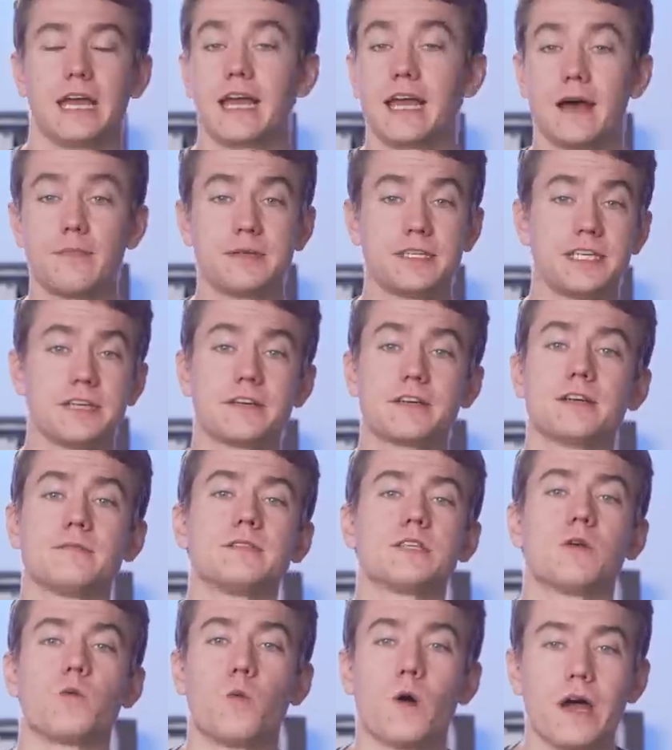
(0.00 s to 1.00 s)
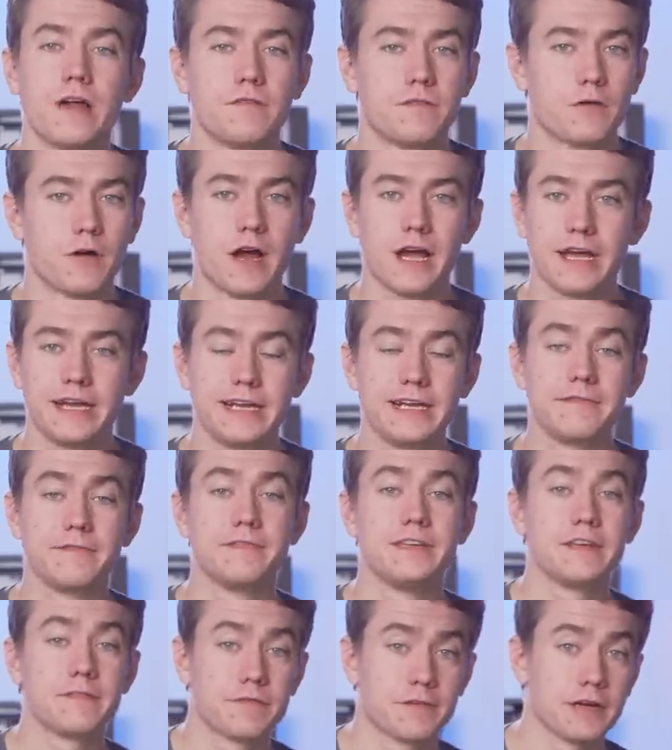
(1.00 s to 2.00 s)
And Cometeer comes in a wide variety
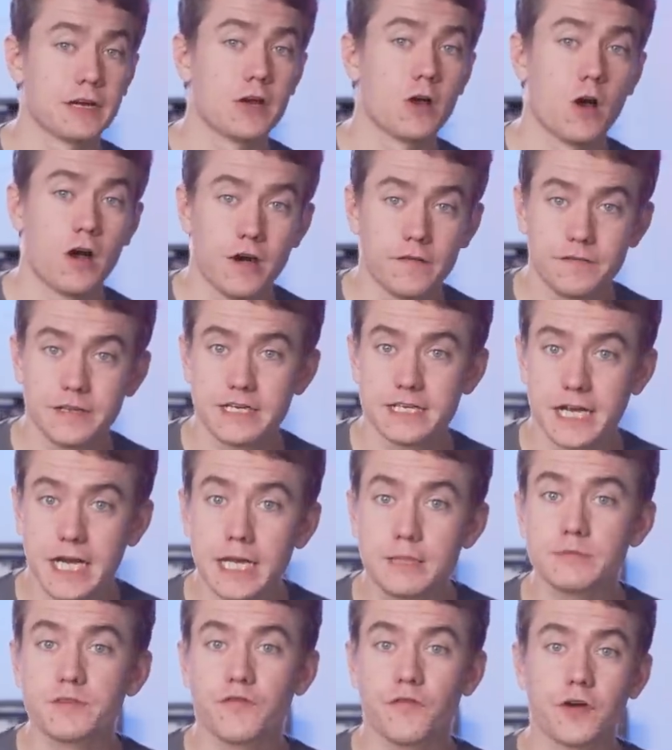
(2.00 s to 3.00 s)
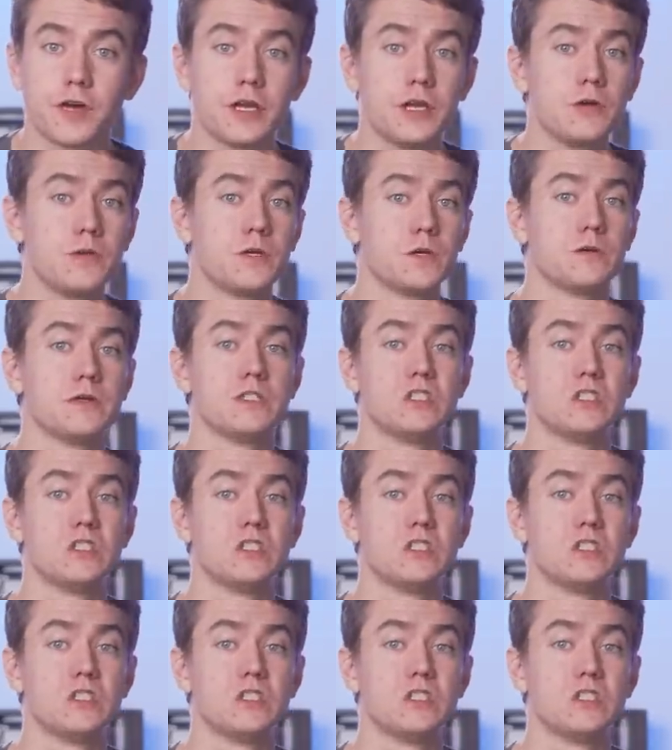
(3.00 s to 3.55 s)
of different coffee types for you to